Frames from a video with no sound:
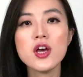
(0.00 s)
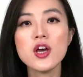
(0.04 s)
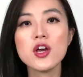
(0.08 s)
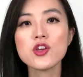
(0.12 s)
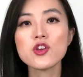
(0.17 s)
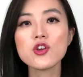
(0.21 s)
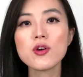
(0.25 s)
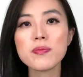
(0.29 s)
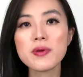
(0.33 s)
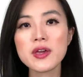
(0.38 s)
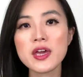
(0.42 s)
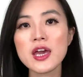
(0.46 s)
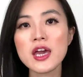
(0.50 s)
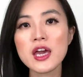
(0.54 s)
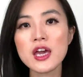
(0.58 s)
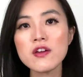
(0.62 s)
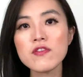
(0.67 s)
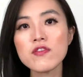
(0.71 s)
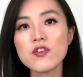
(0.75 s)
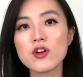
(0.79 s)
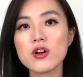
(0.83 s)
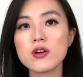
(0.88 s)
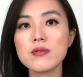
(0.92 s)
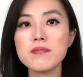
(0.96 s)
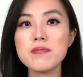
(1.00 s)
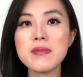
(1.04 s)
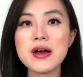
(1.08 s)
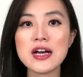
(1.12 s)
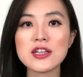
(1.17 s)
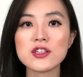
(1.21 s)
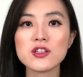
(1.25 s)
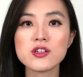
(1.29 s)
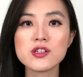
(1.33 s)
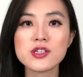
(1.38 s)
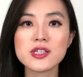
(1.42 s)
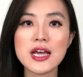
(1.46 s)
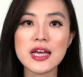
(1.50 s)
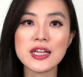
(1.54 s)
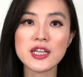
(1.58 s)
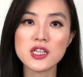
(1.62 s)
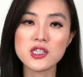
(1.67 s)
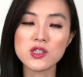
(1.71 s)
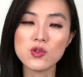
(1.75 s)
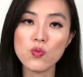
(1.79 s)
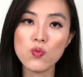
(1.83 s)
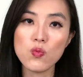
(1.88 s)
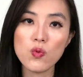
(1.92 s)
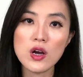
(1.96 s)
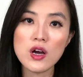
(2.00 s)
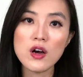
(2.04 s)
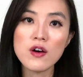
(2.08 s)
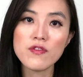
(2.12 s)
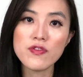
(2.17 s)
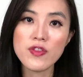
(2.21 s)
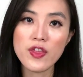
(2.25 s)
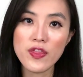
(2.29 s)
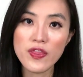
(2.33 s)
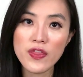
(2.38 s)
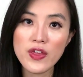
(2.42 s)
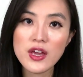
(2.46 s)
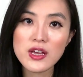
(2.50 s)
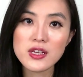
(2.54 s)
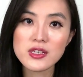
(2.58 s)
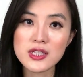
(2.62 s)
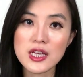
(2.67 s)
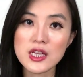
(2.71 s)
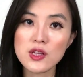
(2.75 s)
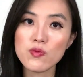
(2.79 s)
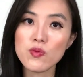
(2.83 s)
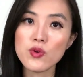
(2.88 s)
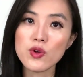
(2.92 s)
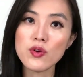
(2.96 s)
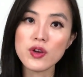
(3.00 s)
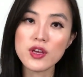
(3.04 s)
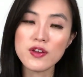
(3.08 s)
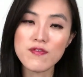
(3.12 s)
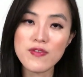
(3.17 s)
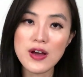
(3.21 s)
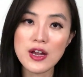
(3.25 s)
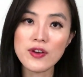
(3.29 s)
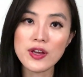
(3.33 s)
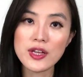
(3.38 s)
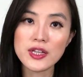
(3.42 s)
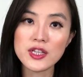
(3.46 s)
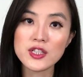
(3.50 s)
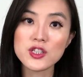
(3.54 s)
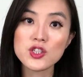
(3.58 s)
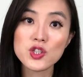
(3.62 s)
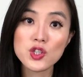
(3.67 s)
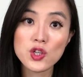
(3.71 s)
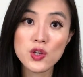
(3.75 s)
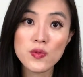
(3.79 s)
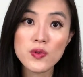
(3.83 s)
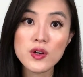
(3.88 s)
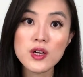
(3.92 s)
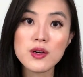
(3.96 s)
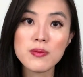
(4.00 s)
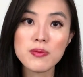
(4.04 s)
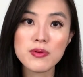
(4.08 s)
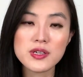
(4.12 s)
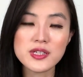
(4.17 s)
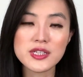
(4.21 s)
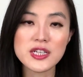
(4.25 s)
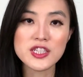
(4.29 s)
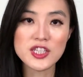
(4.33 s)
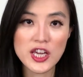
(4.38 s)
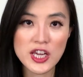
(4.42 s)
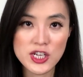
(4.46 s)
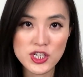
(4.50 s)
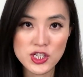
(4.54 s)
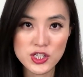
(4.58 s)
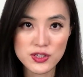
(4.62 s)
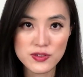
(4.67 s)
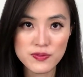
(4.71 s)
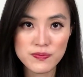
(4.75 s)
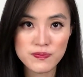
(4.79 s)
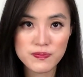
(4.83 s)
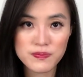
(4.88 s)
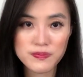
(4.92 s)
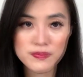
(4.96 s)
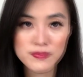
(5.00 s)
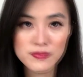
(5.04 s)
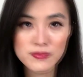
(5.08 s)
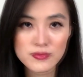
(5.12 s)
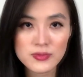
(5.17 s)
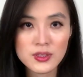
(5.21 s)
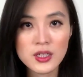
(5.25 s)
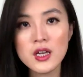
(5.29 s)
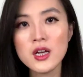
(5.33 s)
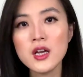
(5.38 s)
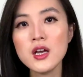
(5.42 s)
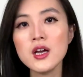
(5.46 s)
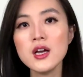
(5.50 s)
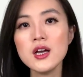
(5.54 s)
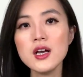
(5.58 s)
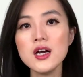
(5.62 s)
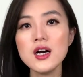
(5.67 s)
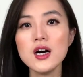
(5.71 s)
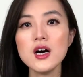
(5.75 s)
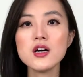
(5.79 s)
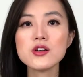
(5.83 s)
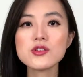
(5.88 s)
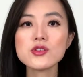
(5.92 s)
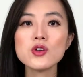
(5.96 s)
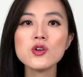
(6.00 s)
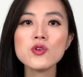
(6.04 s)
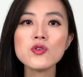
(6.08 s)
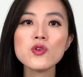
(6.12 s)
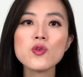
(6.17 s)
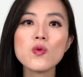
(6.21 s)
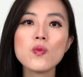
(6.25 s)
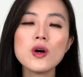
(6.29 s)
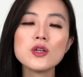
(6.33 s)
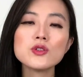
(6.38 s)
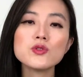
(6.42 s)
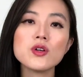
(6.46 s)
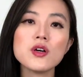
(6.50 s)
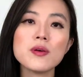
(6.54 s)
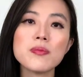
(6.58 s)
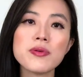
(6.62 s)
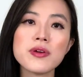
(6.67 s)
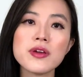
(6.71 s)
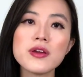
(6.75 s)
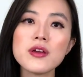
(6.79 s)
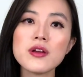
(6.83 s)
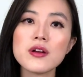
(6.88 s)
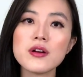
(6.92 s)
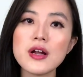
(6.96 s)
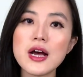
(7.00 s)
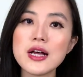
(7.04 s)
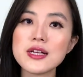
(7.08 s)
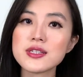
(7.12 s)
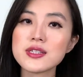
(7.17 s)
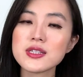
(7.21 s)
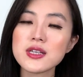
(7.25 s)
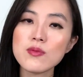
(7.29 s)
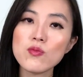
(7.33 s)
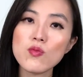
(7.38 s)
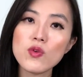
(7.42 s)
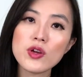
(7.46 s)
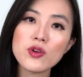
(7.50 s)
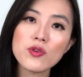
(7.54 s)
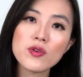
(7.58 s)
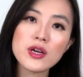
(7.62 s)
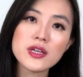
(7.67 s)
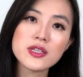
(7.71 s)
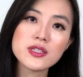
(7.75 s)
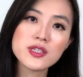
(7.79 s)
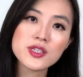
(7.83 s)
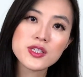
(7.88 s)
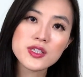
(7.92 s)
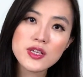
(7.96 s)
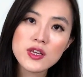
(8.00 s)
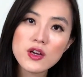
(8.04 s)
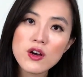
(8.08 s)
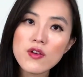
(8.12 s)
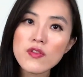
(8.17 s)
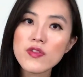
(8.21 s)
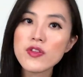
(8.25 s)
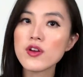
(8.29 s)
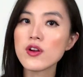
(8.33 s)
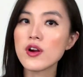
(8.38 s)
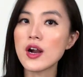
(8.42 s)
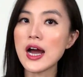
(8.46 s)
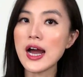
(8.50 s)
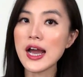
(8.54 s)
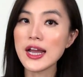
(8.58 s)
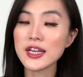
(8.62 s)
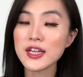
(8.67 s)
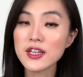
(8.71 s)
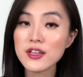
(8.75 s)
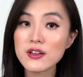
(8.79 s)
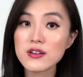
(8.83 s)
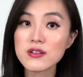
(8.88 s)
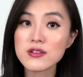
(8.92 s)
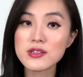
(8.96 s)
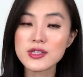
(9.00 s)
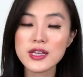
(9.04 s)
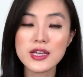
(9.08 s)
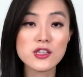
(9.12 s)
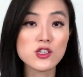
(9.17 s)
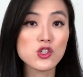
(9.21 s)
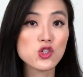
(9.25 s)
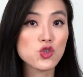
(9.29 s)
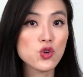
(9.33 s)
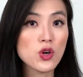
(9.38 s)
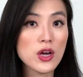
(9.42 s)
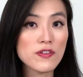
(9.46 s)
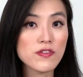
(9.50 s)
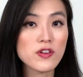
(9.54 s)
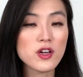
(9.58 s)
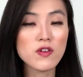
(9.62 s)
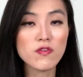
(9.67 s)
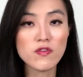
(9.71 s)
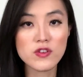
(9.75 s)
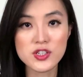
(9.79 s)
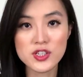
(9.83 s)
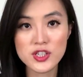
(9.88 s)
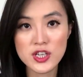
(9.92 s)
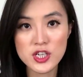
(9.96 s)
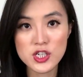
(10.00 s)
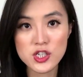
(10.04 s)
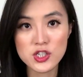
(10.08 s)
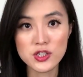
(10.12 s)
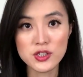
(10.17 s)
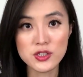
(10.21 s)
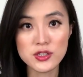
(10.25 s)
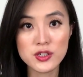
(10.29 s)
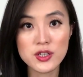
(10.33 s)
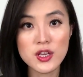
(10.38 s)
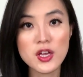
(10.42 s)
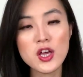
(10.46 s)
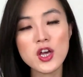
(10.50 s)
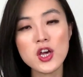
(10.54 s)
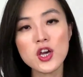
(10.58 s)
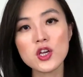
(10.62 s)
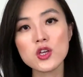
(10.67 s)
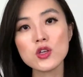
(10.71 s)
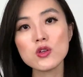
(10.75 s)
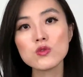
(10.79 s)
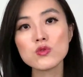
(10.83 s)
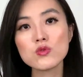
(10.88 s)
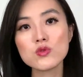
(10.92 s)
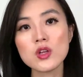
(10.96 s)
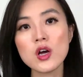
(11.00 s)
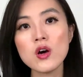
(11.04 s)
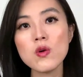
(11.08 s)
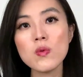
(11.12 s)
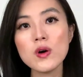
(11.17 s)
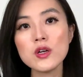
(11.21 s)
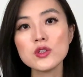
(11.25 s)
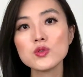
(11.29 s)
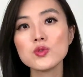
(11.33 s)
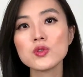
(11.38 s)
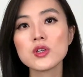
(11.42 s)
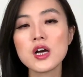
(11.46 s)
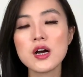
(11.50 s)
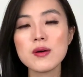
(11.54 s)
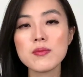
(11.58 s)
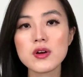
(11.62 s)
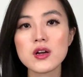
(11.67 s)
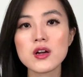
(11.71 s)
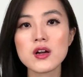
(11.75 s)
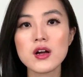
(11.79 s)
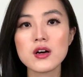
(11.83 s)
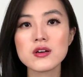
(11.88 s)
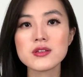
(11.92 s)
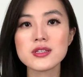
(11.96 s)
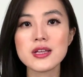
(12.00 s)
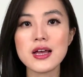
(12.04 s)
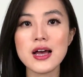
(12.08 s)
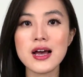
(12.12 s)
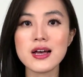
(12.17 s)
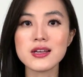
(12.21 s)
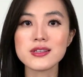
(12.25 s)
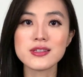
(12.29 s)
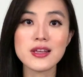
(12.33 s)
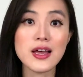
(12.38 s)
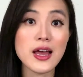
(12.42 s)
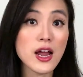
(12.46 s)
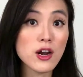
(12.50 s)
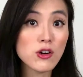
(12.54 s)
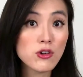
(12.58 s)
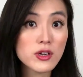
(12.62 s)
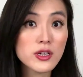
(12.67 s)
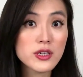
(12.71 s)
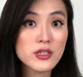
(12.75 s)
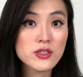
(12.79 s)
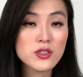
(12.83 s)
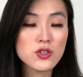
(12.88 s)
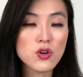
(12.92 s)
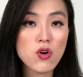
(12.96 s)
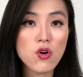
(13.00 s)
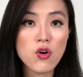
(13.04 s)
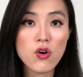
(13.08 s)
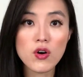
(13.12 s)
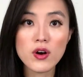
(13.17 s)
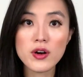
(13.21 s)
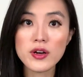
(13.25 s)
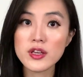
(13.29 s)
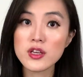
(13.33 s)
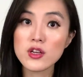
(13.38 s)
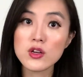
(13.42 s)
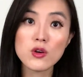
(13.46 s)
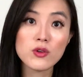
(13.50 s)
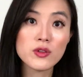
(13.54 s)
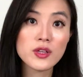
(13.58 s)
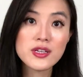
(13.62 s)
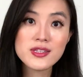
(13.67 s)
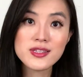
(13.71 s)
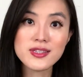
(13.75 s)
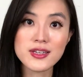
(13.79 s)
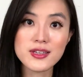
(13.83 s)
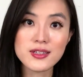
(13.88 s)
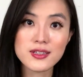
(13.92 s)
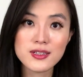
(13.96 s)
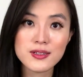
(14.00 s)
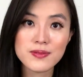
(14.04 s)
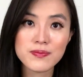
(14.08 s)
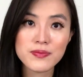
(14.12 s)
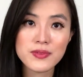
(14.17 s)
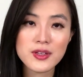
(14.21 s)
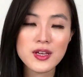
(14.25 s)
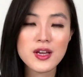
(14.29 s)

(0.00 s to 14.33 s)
Your behavior matters and is one of the things that will be evaluated during a presentation. Although you want to appear as someone you can sell their ideas and drive conversation, you do not want to come across as arrogant or egotistic.